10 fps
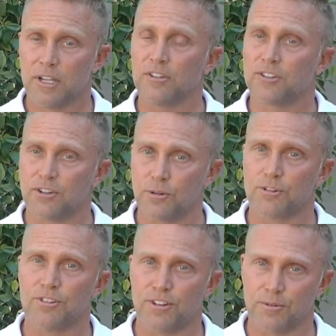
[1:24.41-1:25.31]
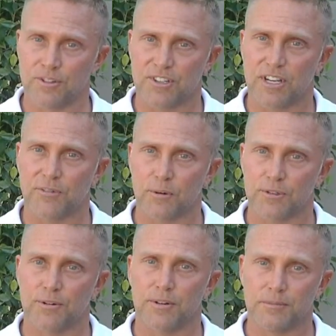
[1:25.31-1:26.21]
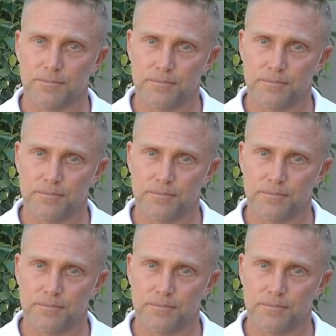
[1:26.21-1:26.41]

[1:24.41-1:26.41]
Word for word: institutions here in the state of Arizona.